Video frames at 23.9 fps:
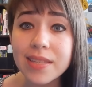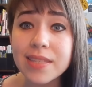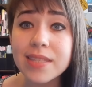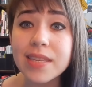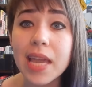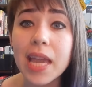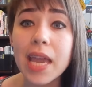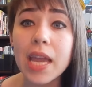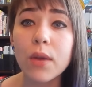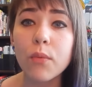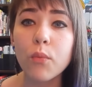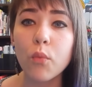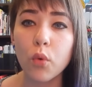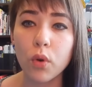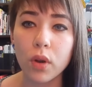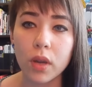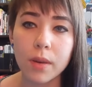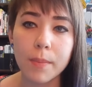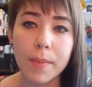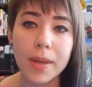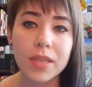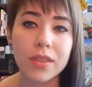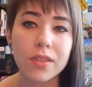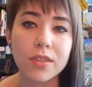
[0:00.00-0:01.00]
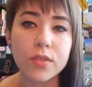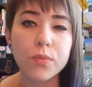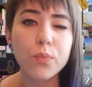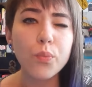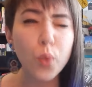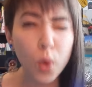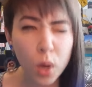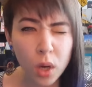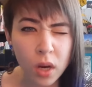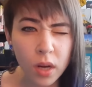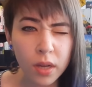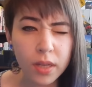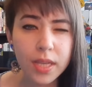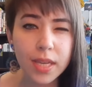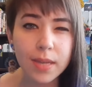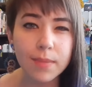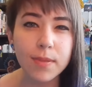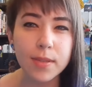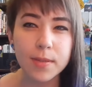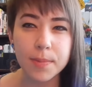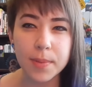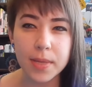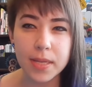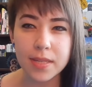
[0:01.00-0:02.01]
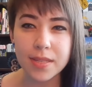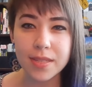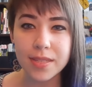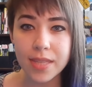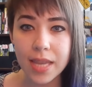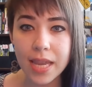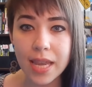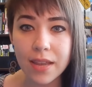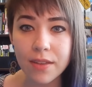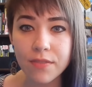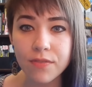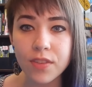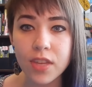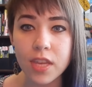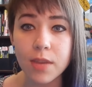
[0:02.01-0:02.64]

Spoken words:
saying, we're gonna make this work, keep this place safe,